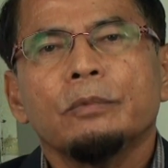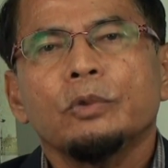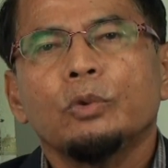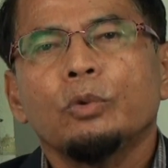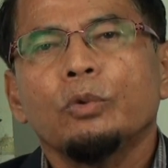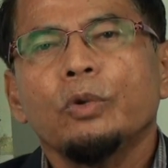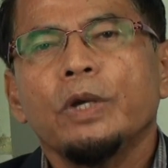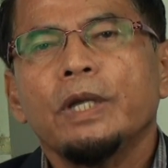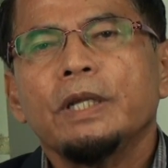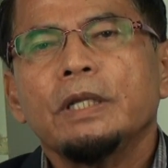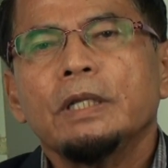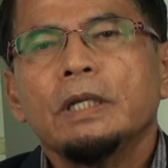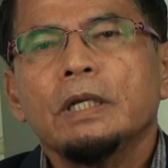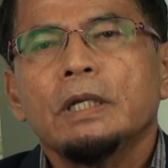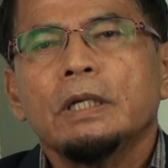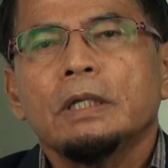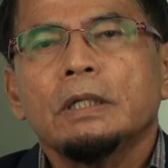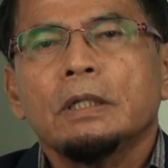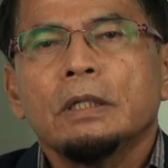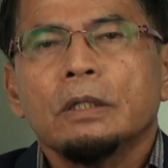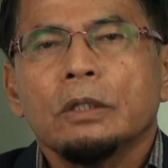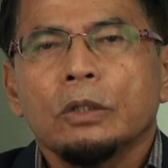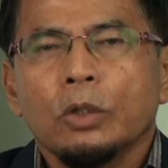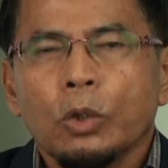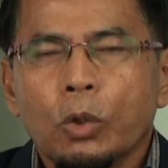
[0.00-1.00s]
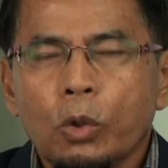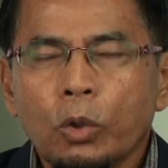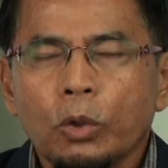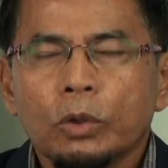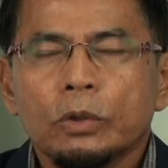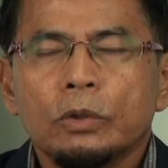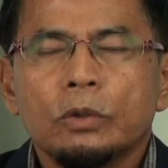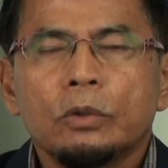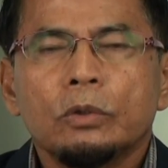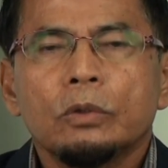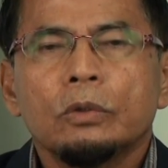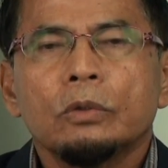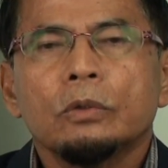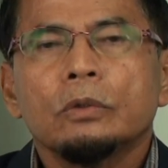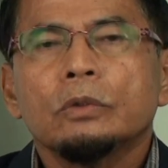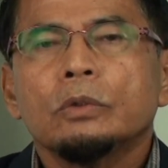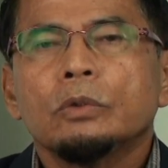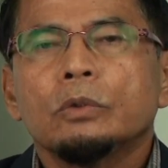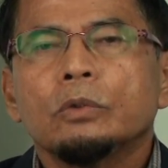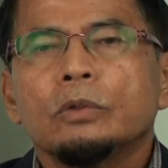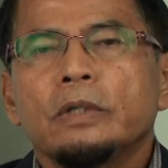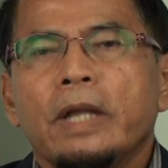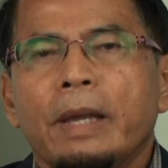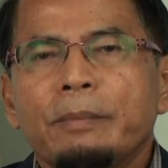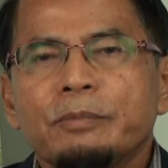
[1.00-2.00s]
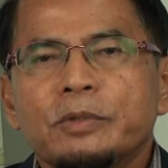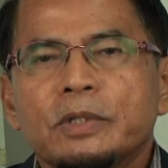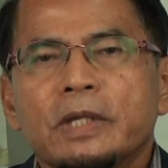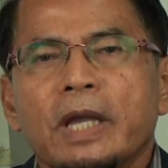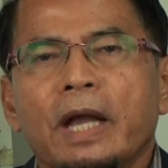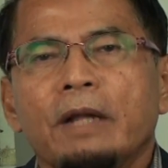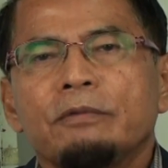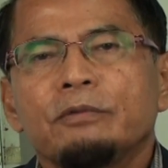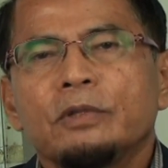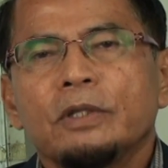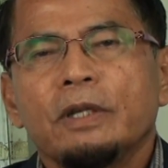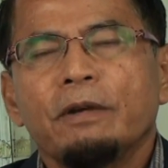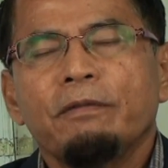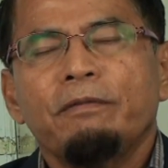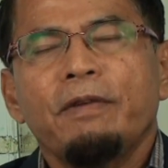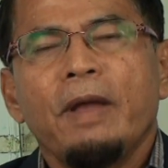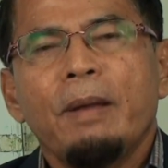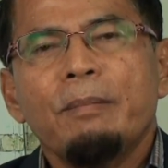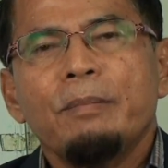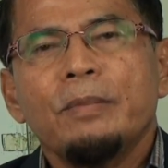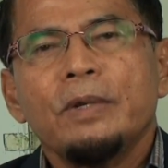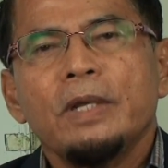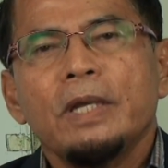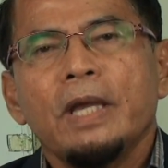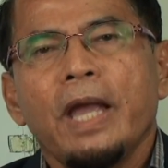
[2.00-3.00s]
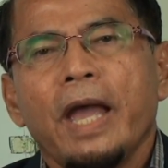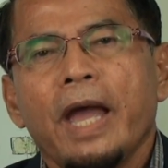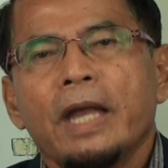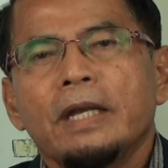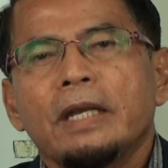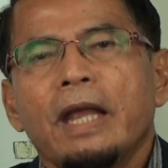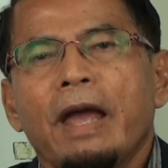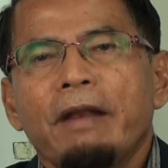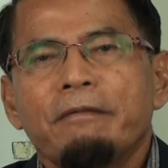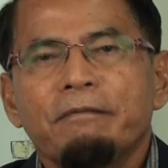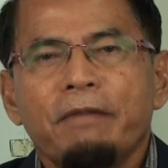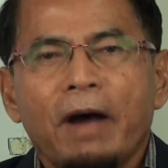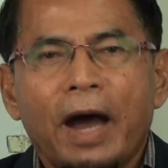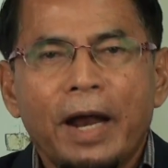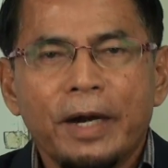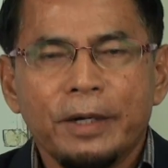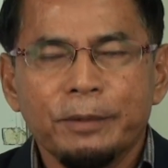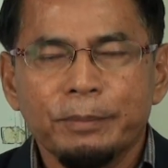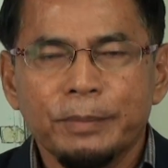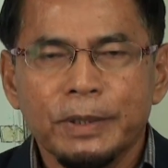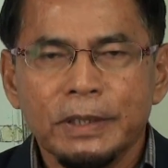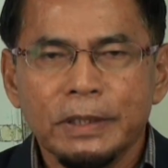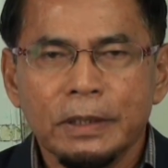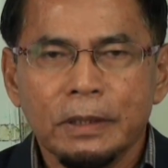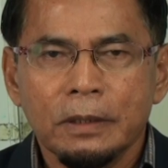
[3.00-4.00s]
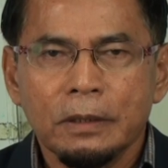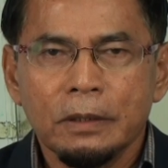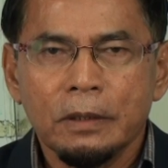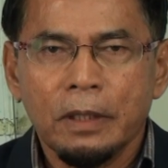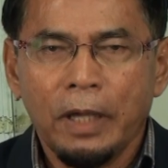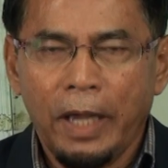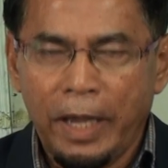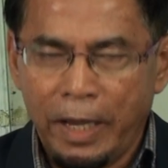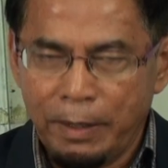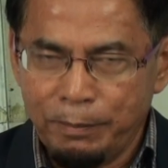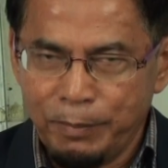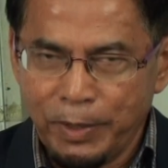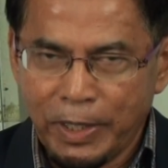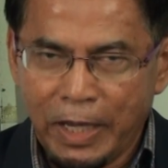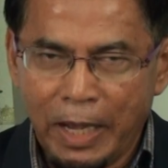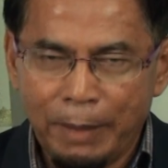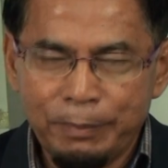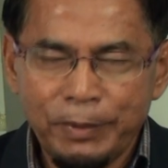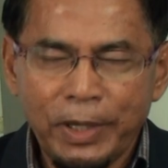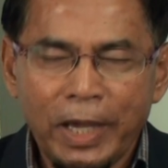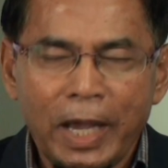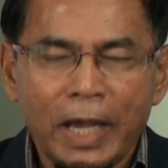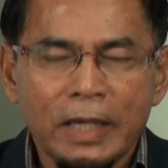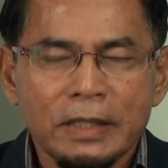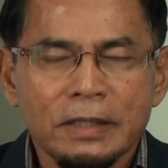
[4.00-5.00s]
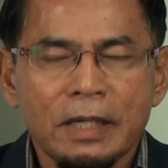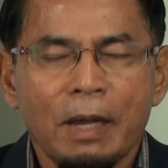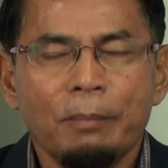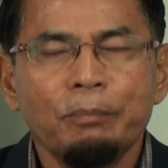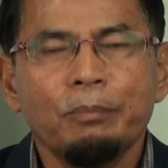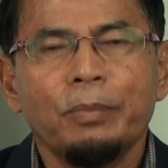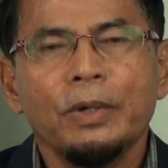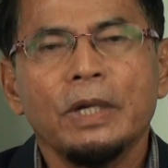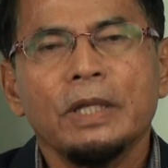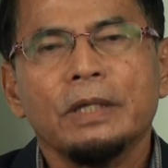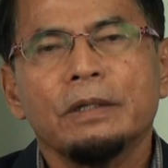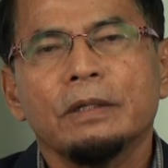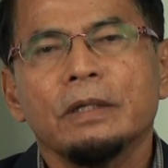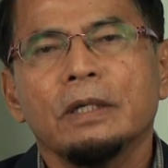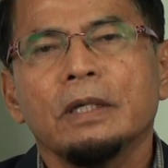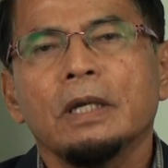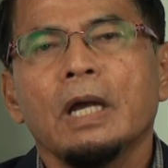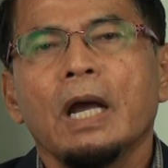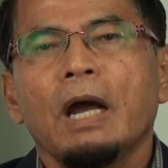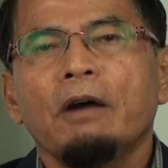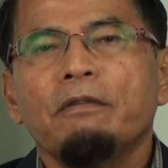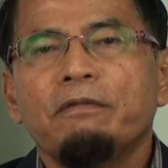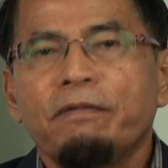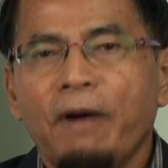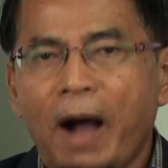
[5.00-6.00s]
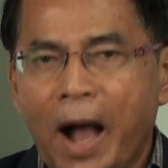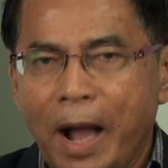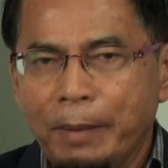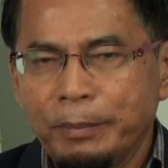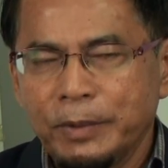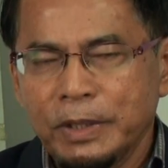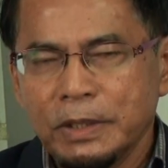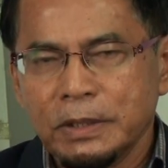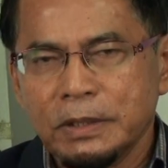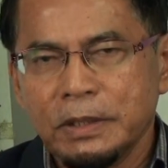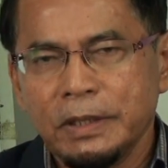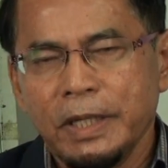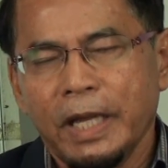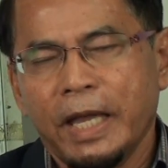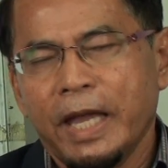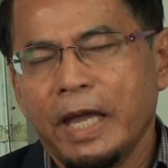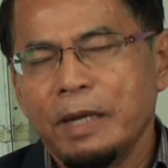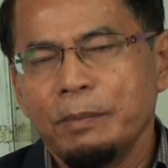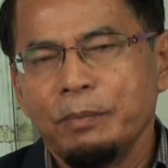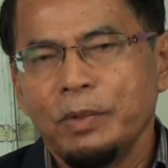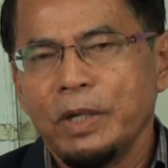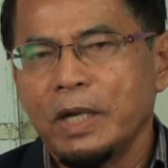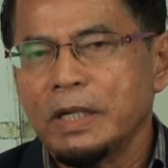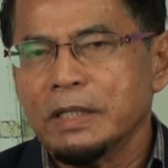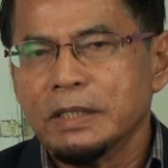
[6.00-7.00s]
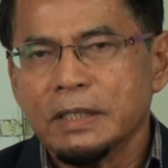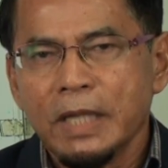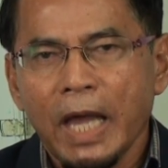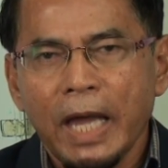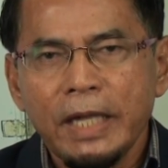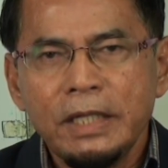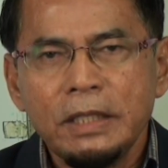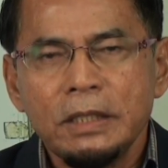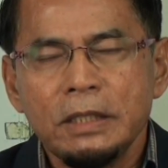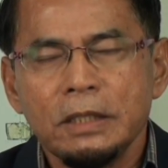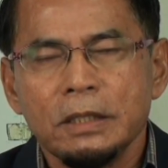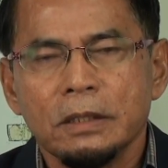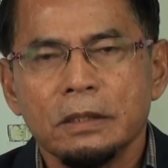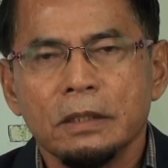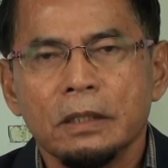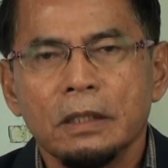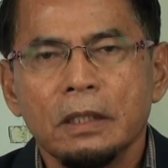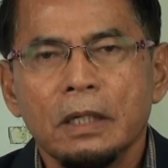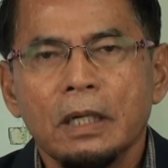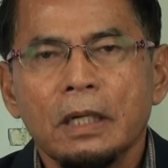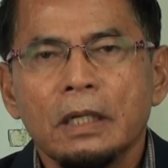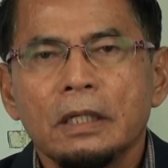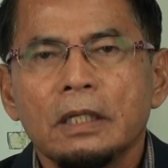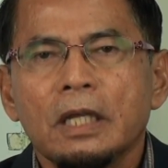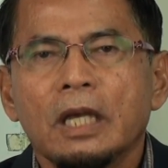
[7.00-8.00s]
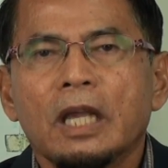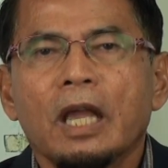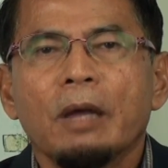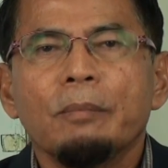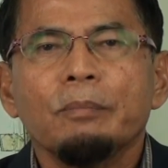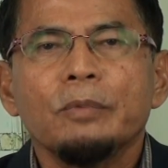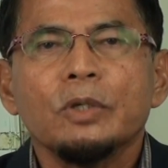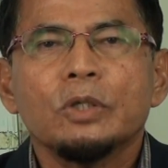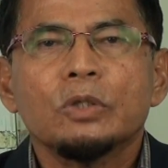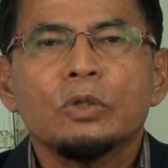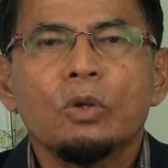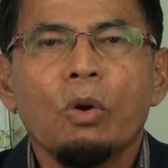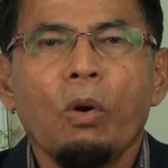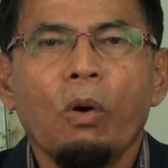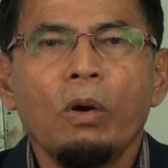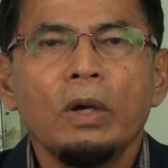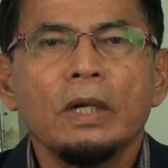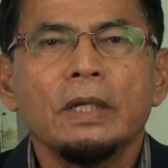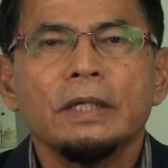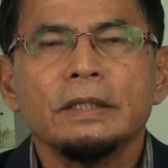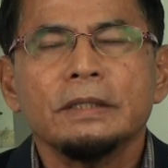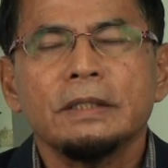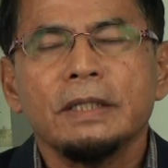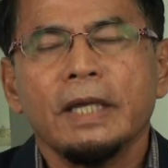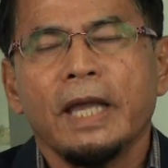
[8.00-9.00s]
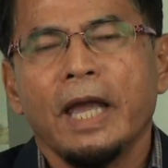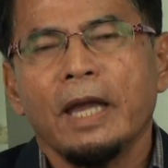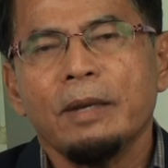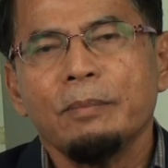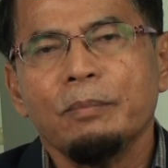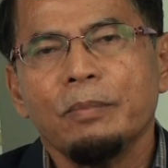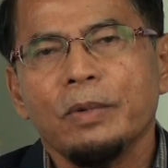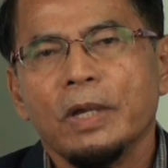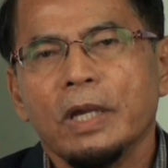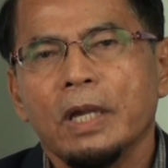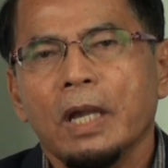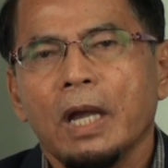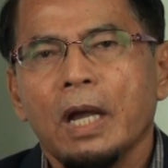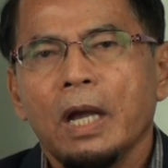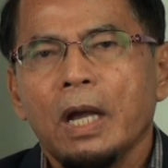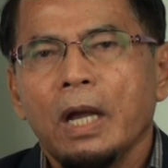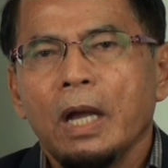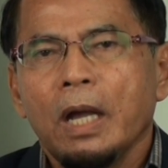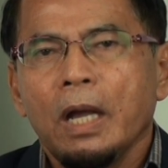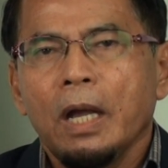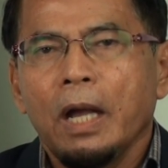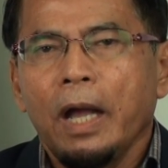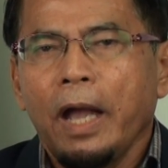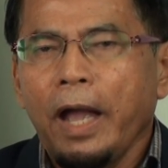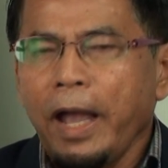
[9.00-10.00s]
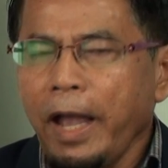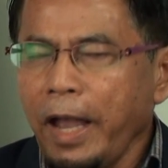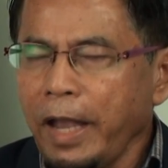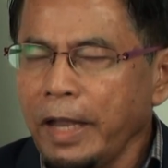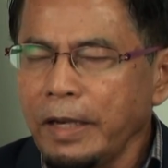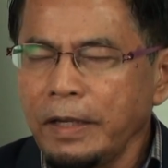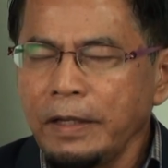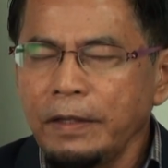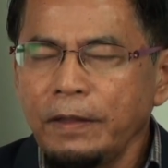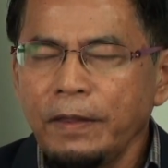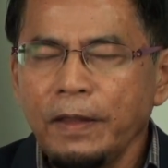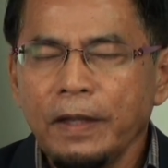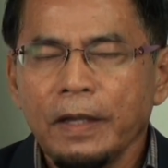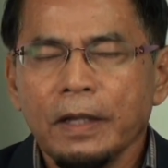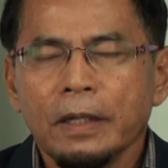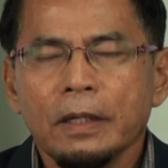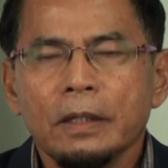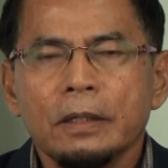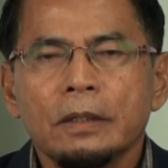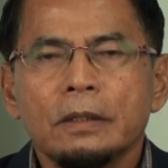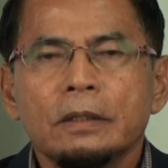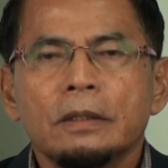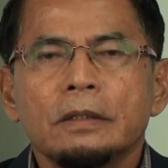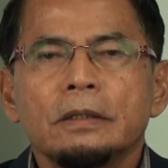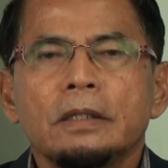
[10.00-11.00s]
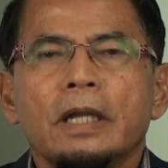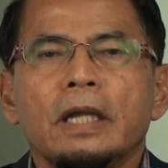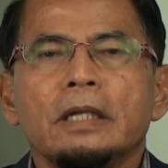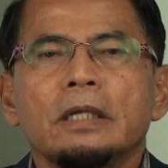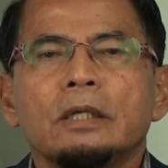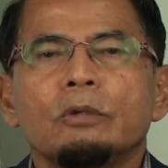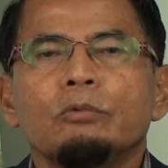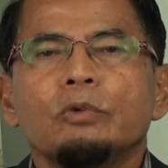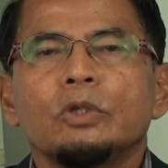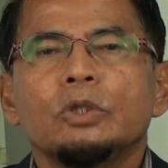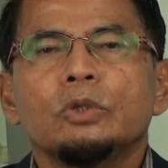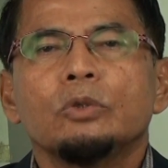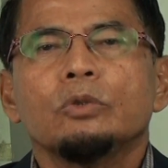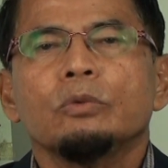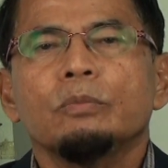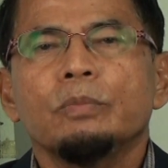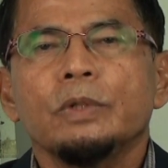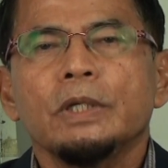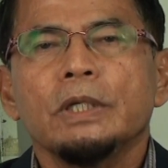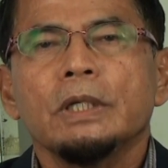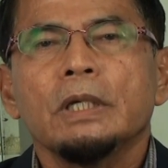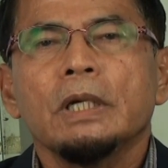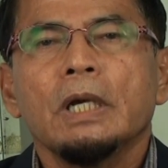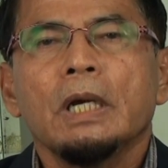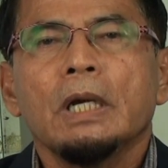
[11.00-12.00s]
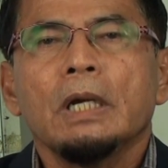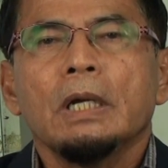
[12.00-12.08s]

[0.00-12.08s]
doing good to themselves, to their family and the environment, and becoming exemplary farmers. They can be a scientist, they can be scholars, they can be anything that they wish to be,